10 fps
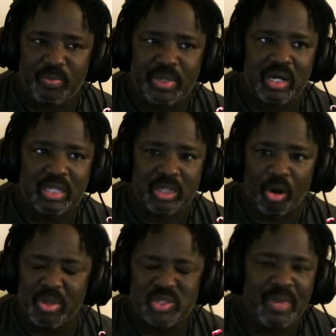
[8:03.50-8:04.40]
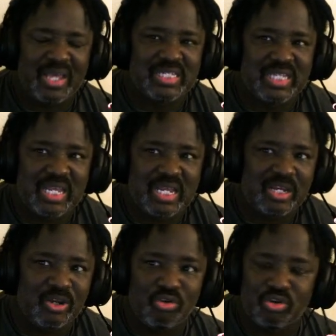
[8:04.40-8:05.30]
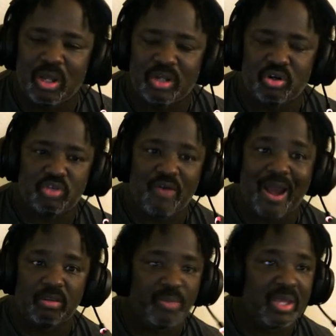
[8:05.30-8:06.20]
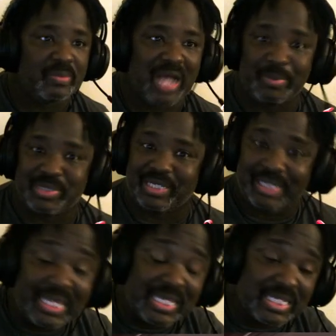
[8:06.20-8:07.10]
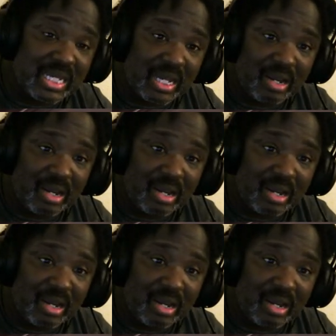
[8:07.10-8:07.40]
because it almost makes the tractor beams obsolete.